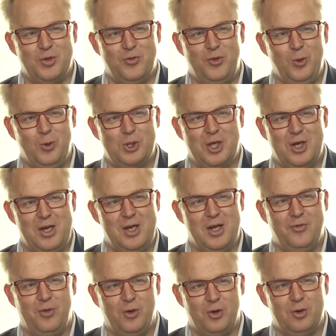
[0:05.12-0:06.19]
Future Leader
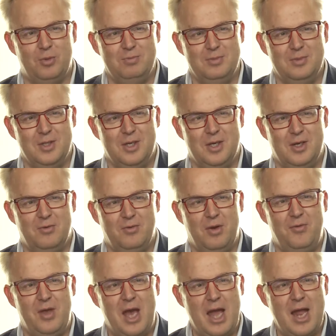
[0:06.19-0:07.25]
Forum, where
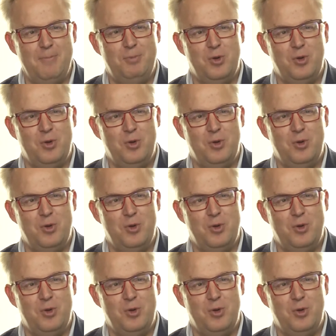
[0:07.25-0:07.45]
we help